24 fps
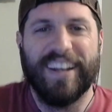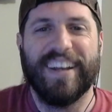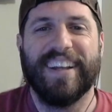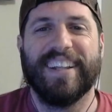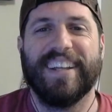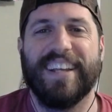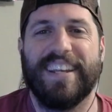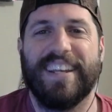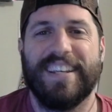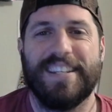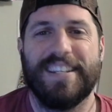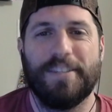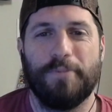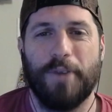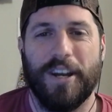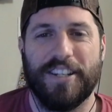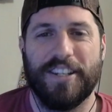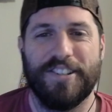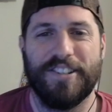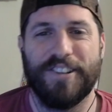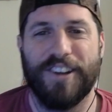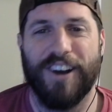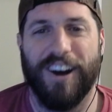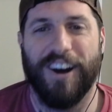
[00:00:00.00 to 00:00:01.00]
This is
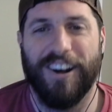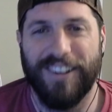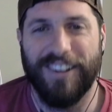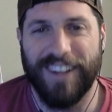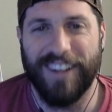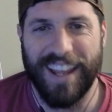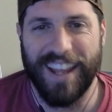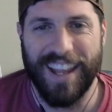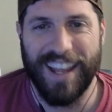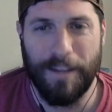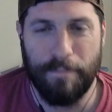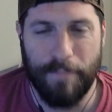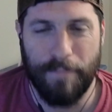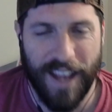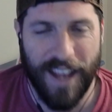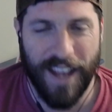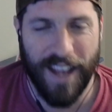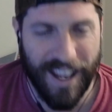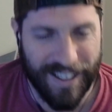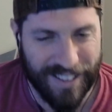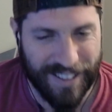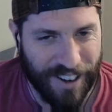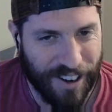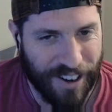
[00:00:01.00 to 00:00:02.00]
what you call a
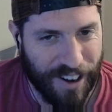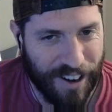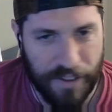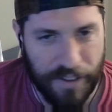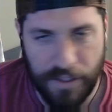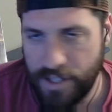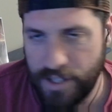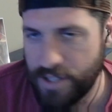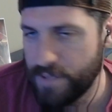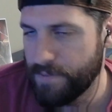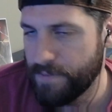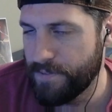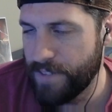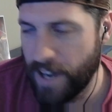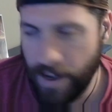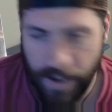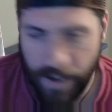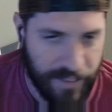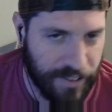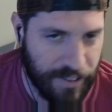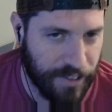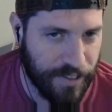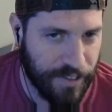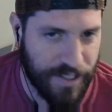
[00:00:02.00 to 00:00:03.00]
pet card. There's very
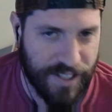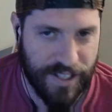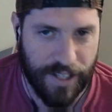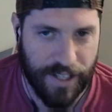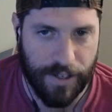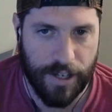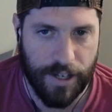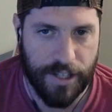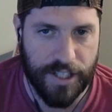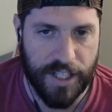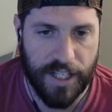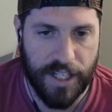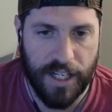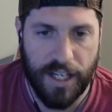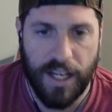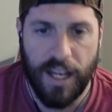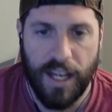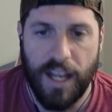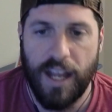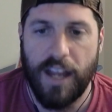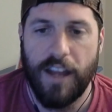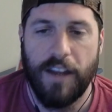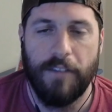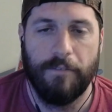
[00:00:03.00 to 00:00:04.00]
little synergy,
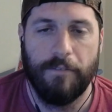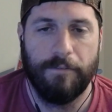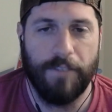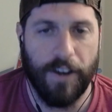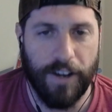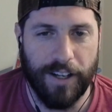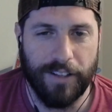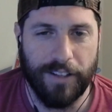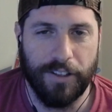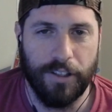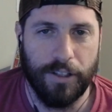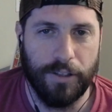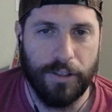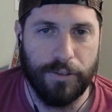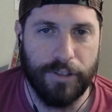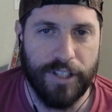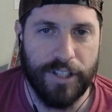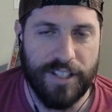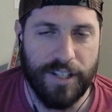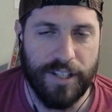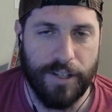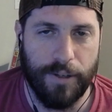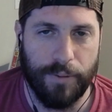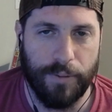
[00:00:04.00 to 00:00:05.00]
very little
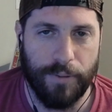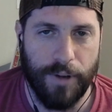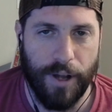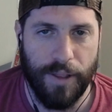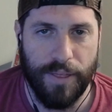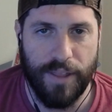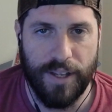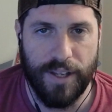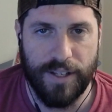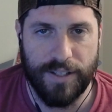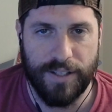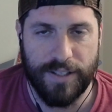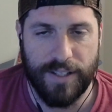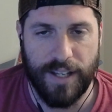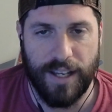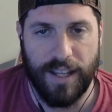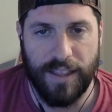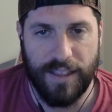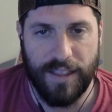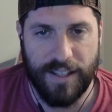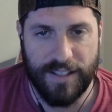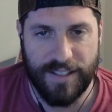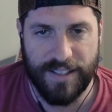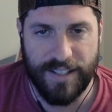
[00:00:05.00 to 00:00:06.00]
reason to run this
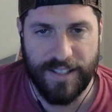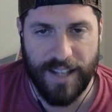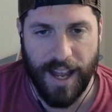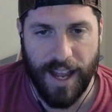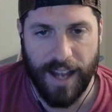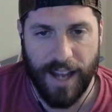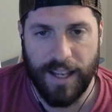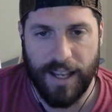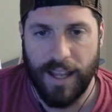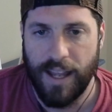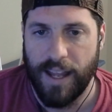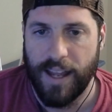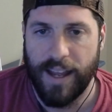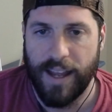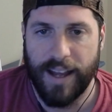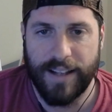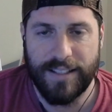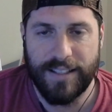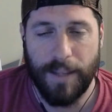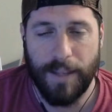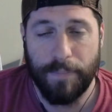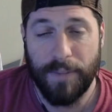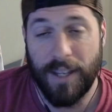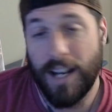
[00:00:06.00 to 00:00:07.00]
in this deck,
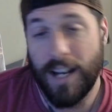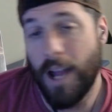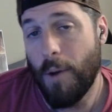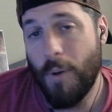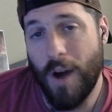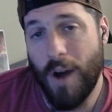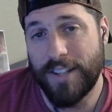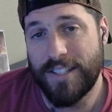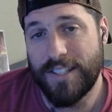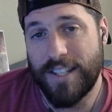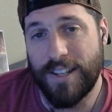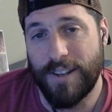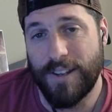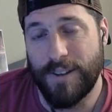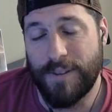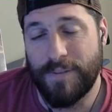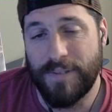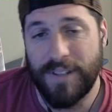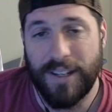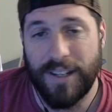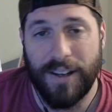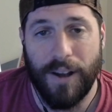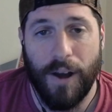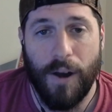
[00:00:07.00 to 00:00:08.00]
except that I want to.
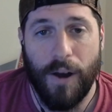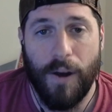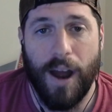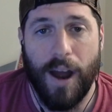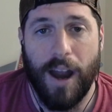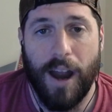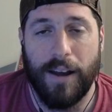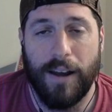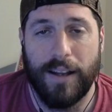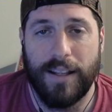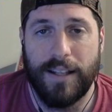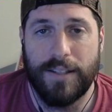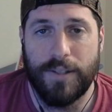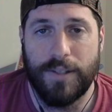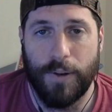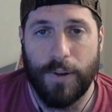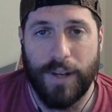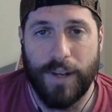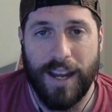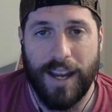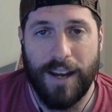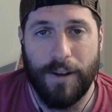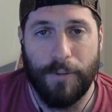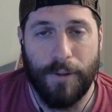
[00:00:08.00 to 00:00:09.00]
You know, it's
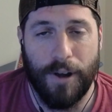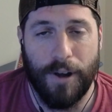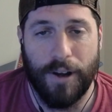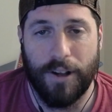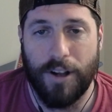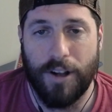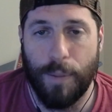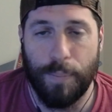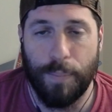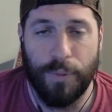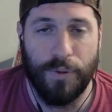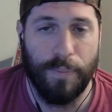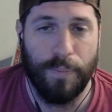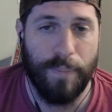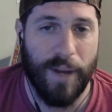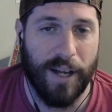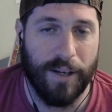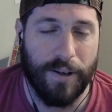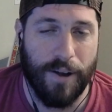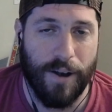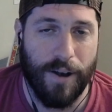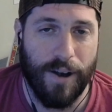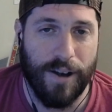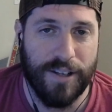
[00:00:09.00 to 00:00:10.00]
okay to run a couple of
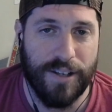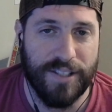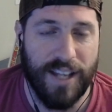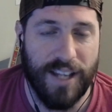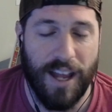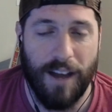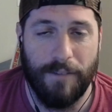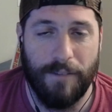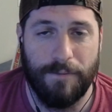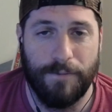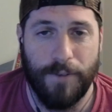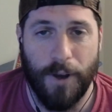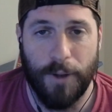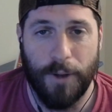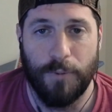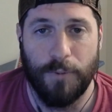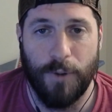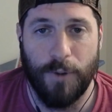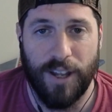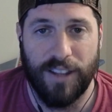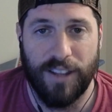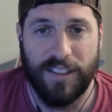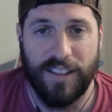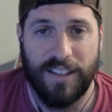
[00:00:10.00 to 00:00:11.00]
pet cards to have fun
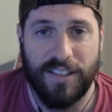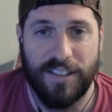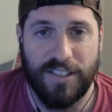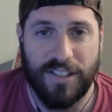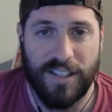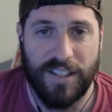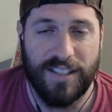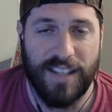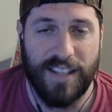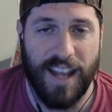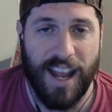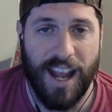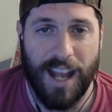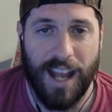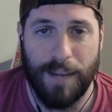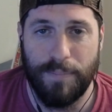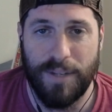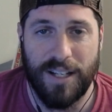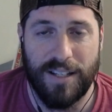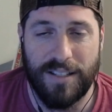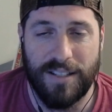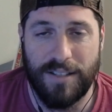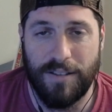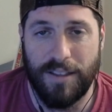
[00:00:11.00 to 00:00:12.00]
with and just add
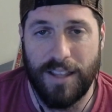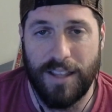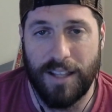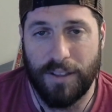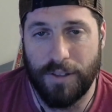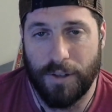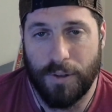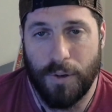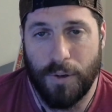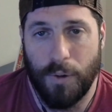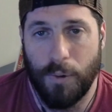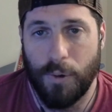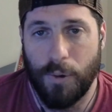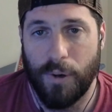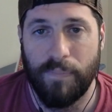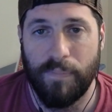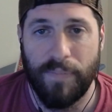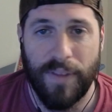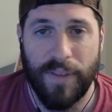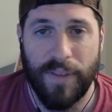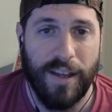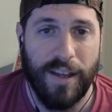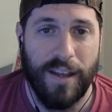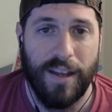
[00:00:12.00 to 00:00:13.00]
because you think they're cool.
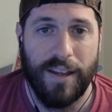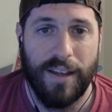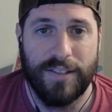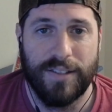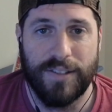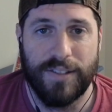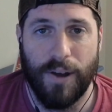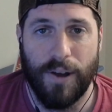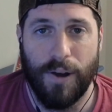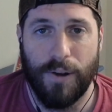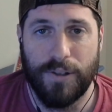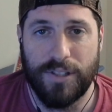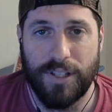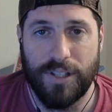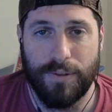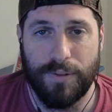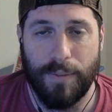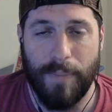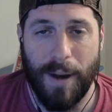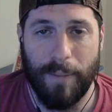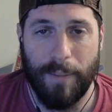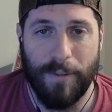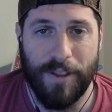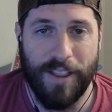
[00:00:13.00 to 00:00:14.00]
So just
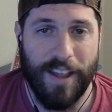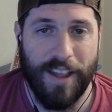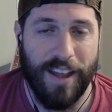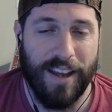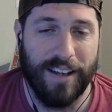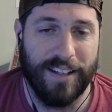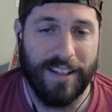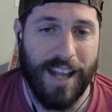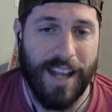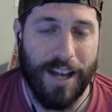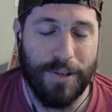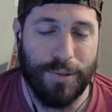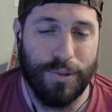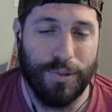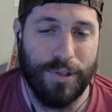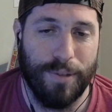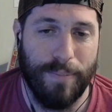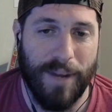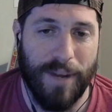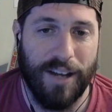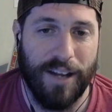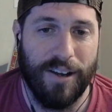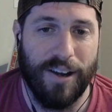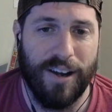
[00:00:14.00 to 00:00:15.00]
remember that in Casual
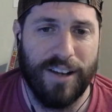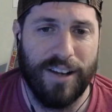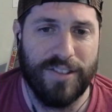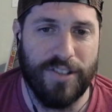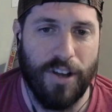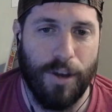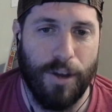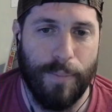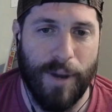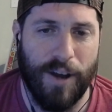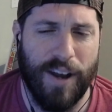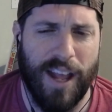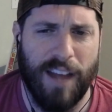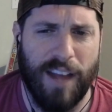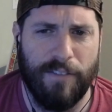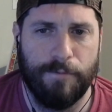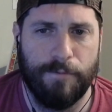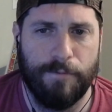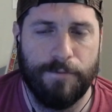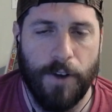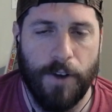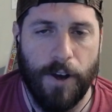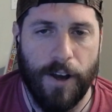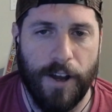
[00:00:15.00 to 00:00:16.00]
Commander, it's all about having
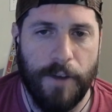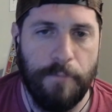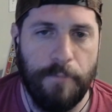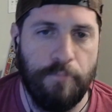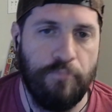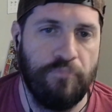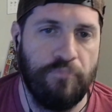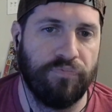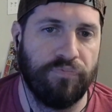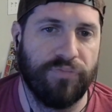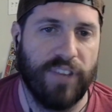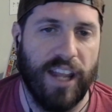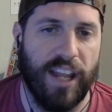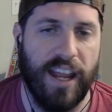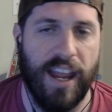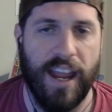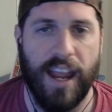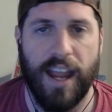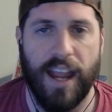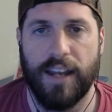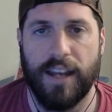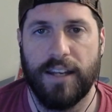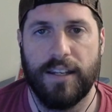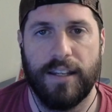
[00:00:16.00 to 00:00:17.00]
fun,
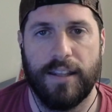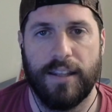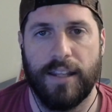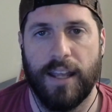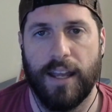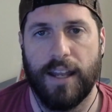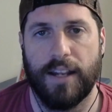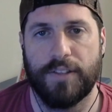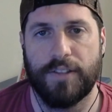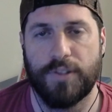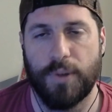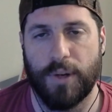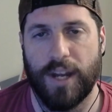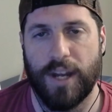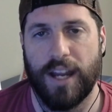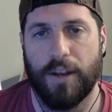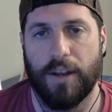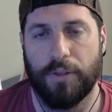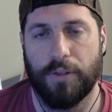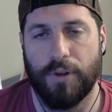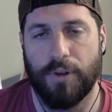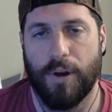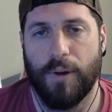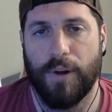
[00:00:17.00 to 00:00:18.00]
and that it's okay to
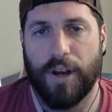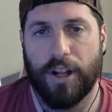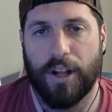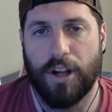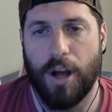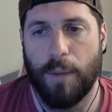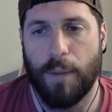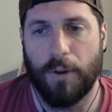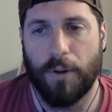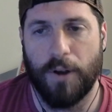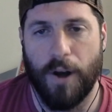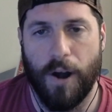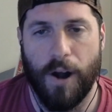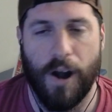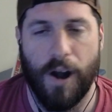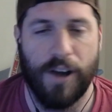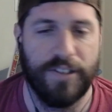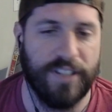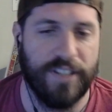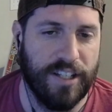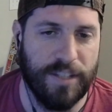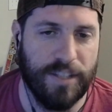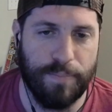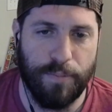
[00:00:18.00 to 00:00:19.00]
throw in a couple cards.
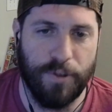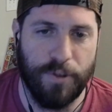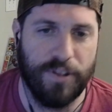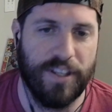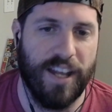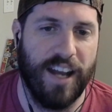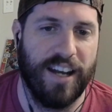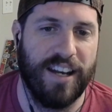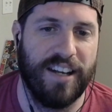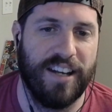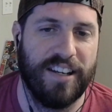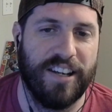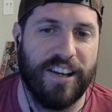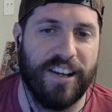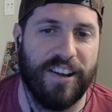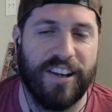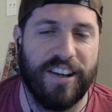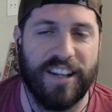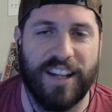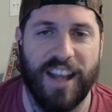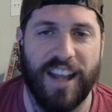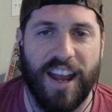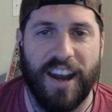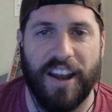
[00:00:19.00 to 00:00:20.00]
I just put that in here
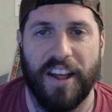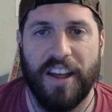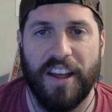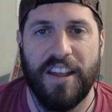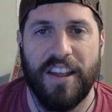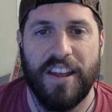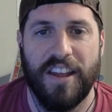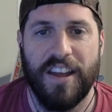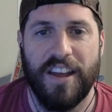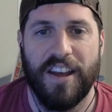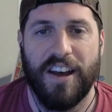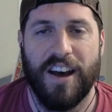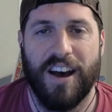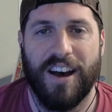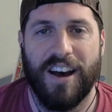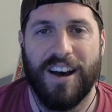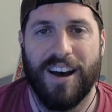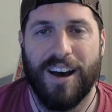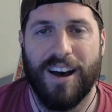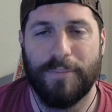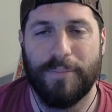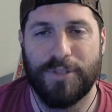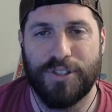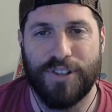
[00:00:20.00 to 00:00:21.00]
to kind
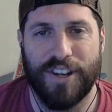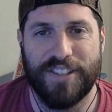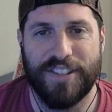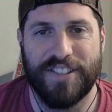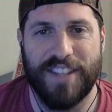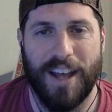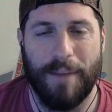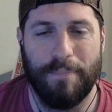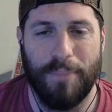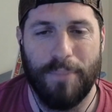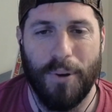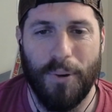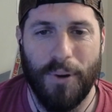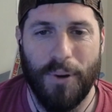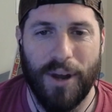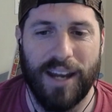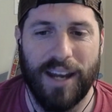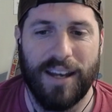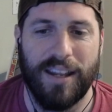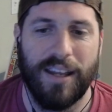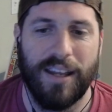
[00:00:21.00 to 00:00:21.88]
of stress that point.